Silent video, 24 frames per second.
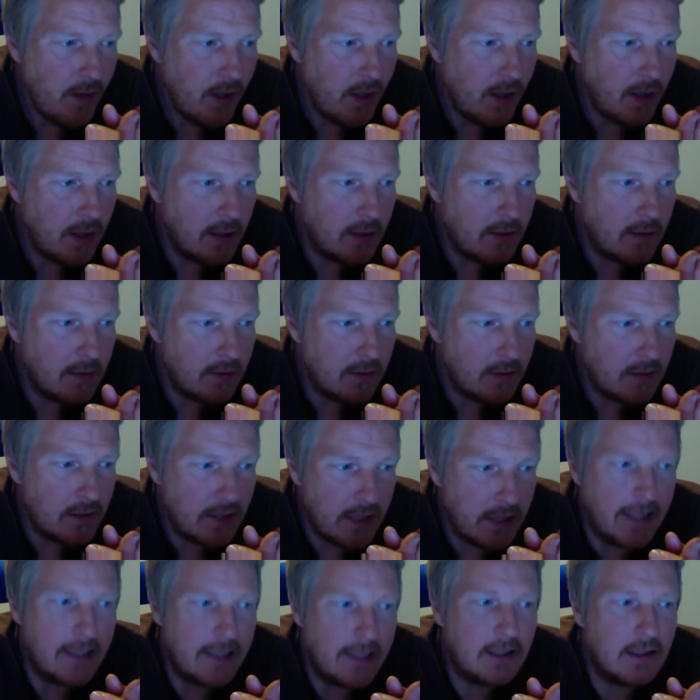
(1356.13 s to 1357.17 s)
And
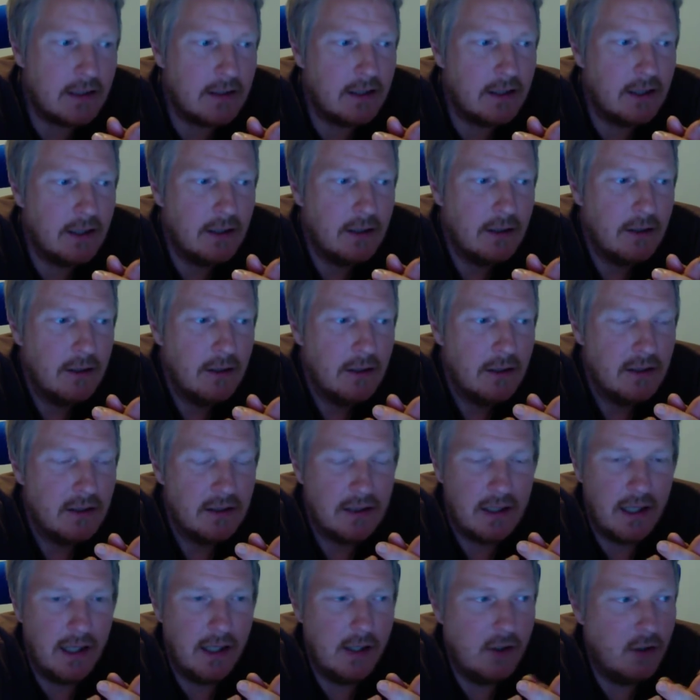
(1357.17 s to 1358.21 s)
that
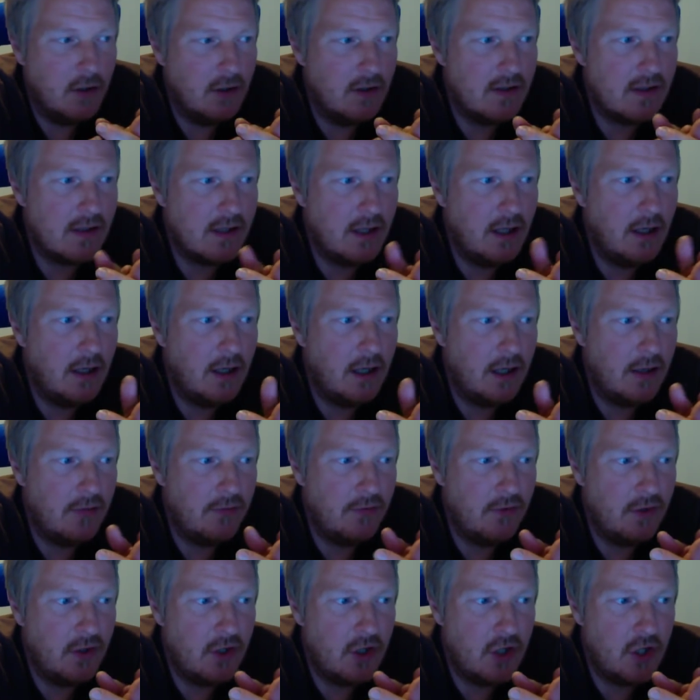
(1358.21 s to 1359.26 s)
schedule still
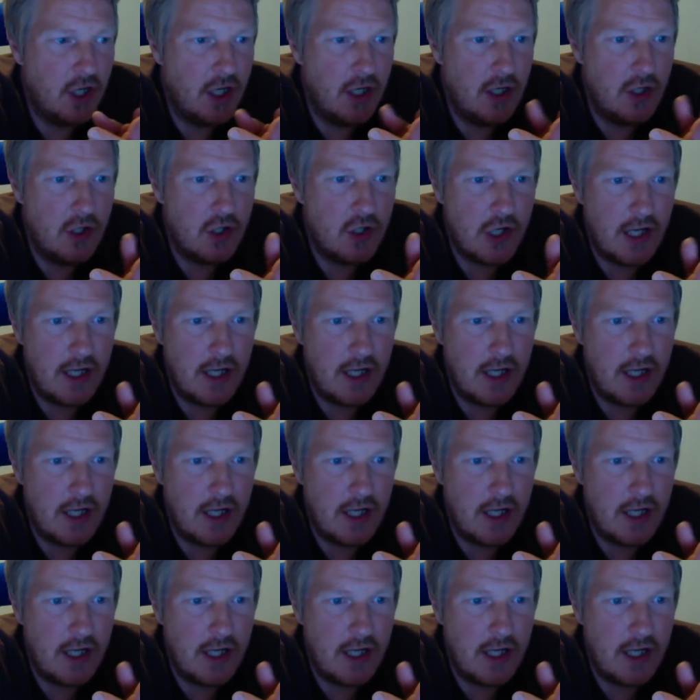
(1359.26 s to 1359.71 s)
haven't changed.